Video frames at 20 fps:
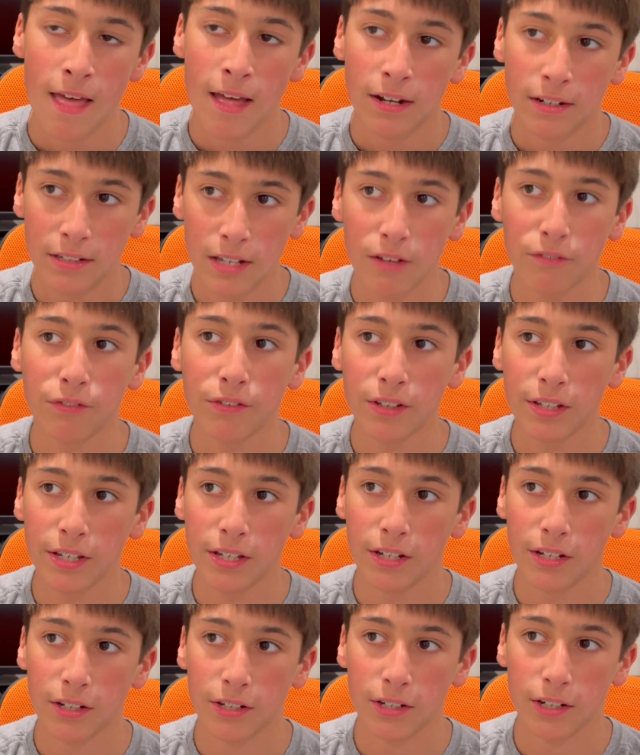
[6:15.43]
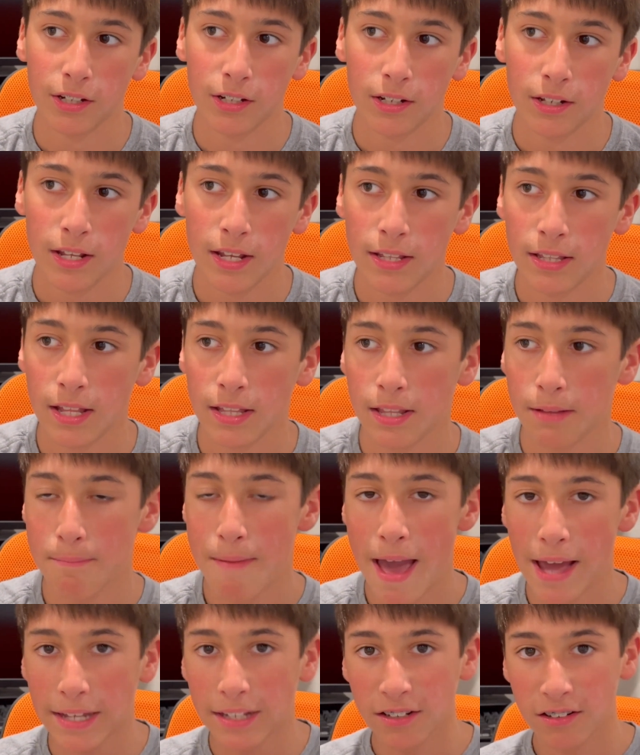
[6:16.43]
definitely good. And then the
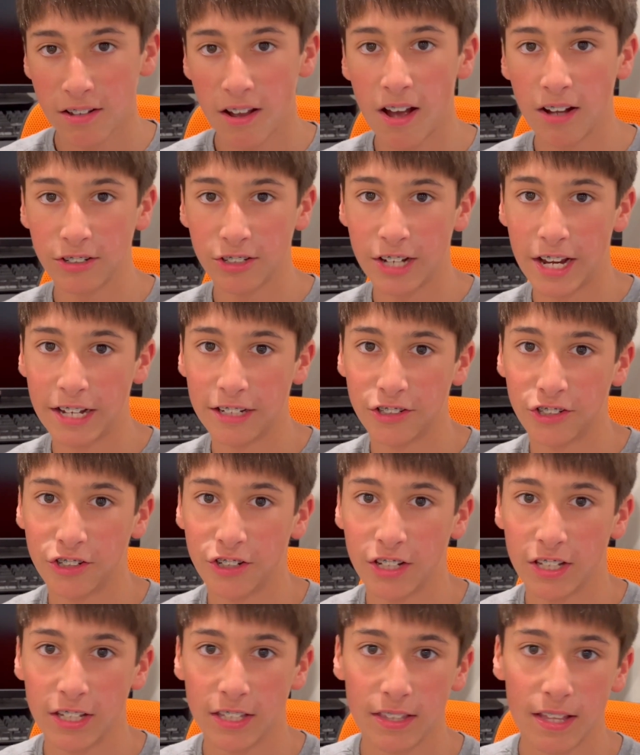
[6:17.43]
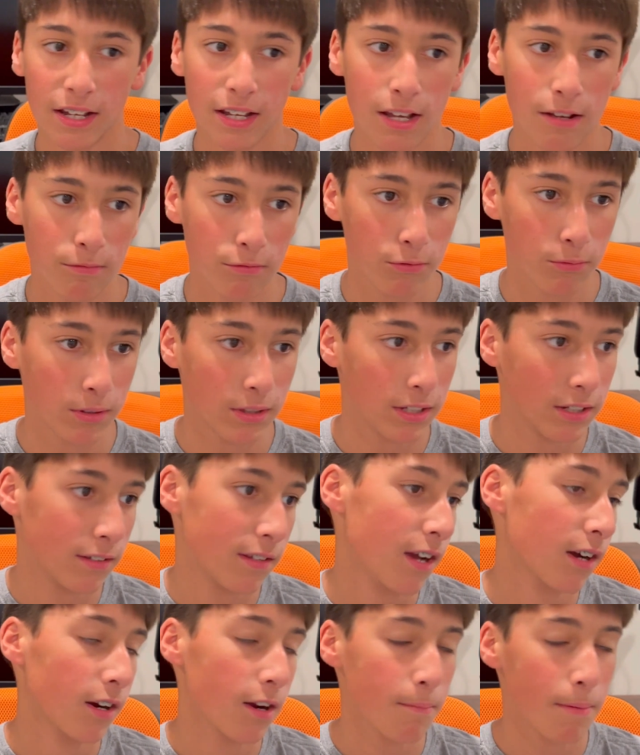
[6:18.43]
Macintosh HD that comes with the
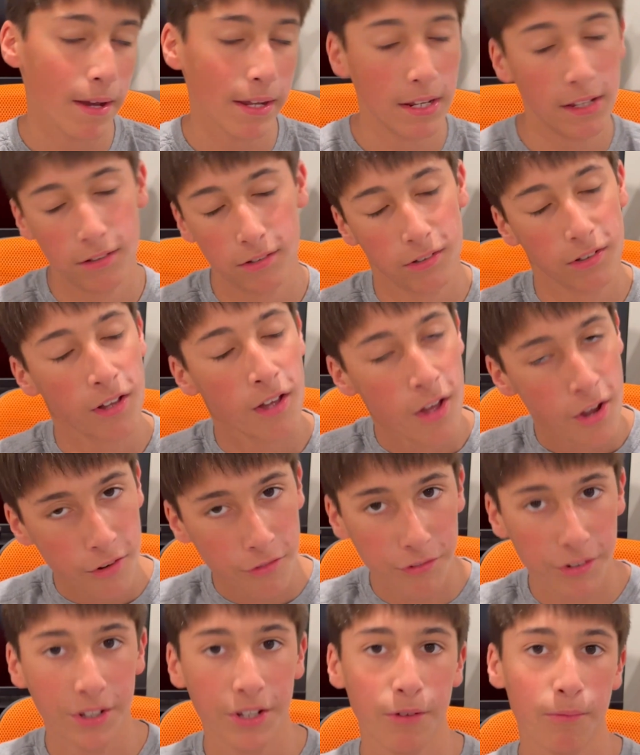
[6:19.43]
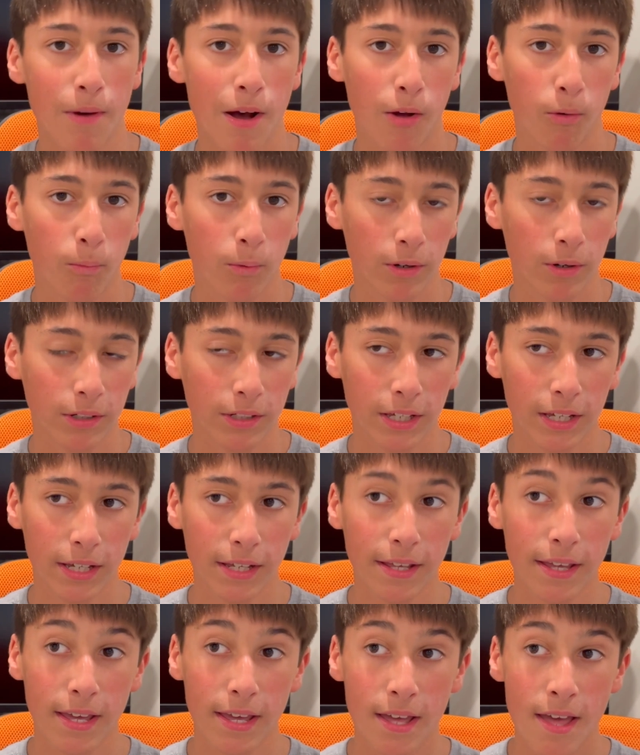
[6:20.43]
terabyte is really well
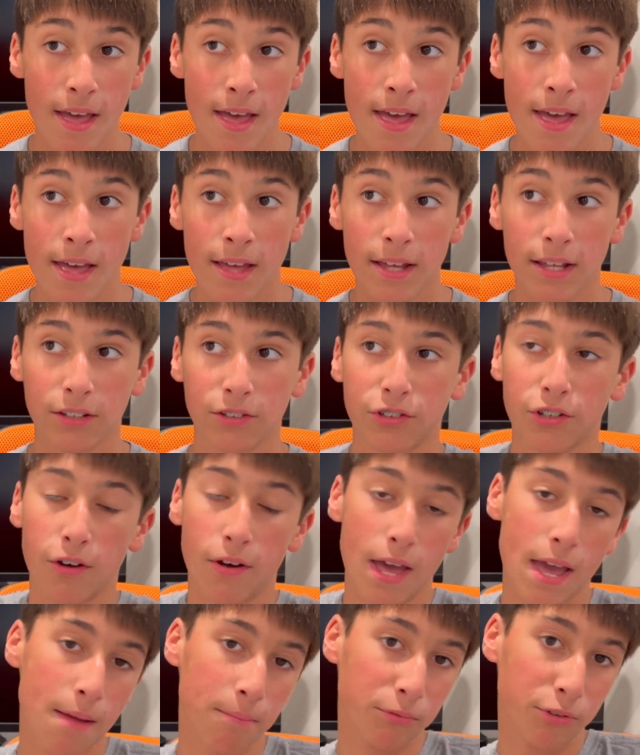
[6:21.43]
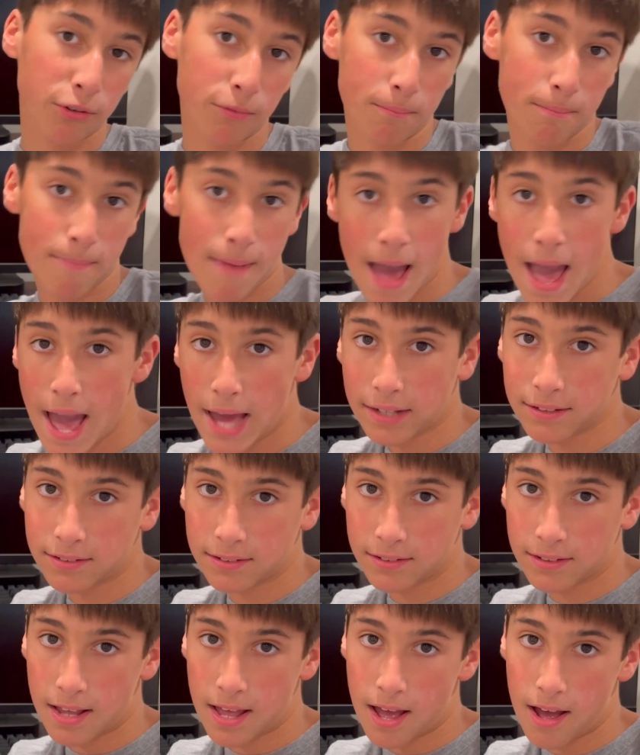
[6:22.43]
working. And so M2
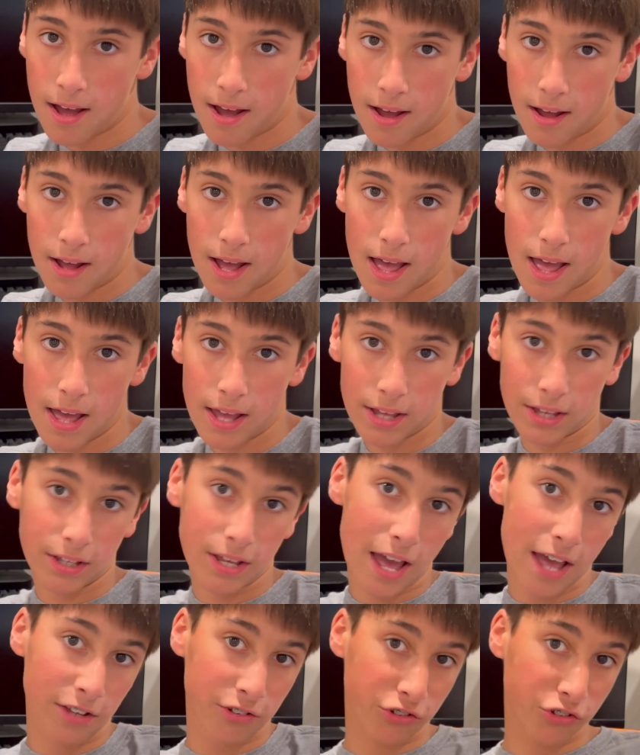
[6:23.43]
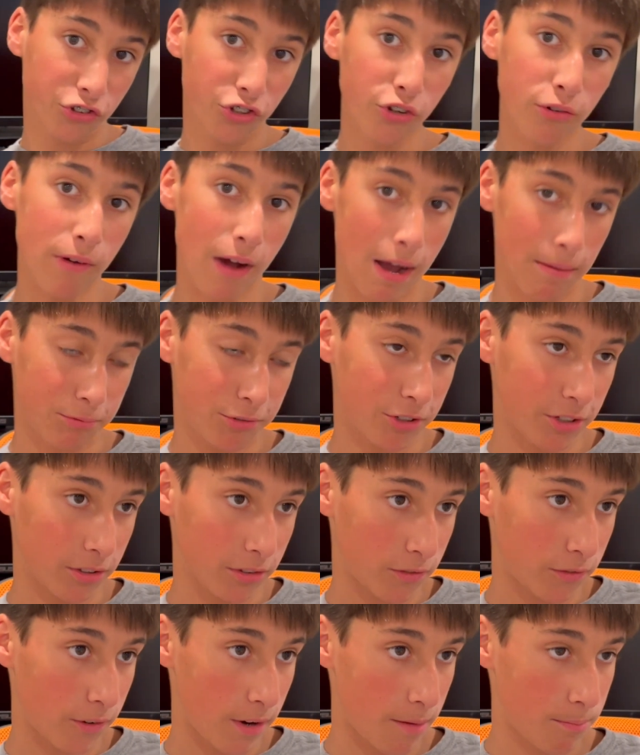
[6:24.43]
Max has 2
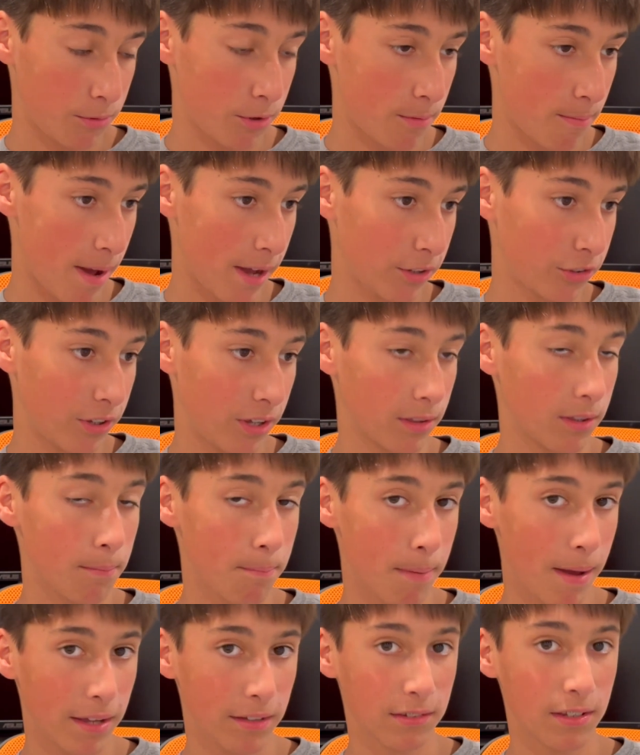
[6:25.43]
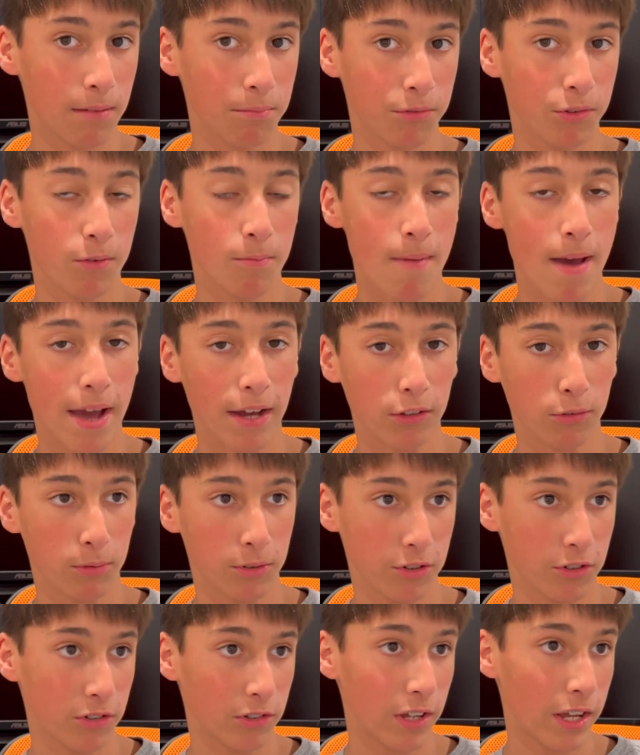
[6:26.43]
options for M2 Max. You have the base M2 Max,
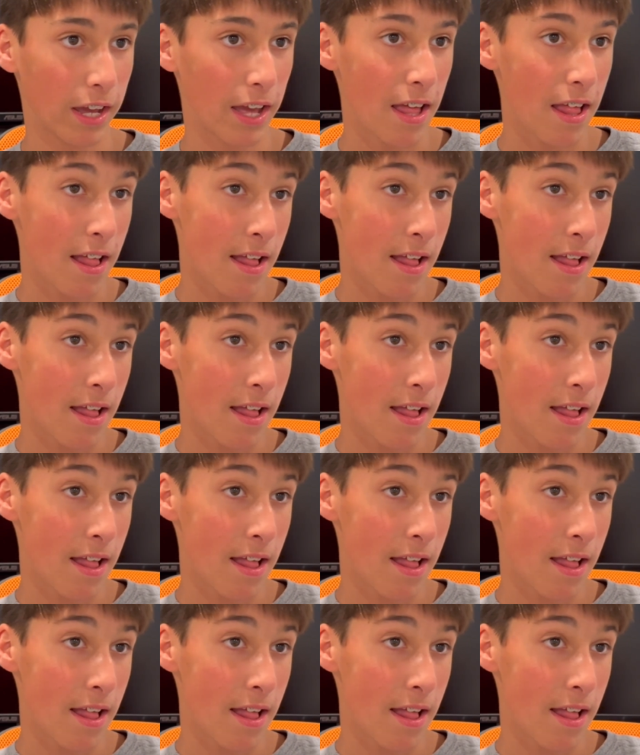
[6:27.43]
which is a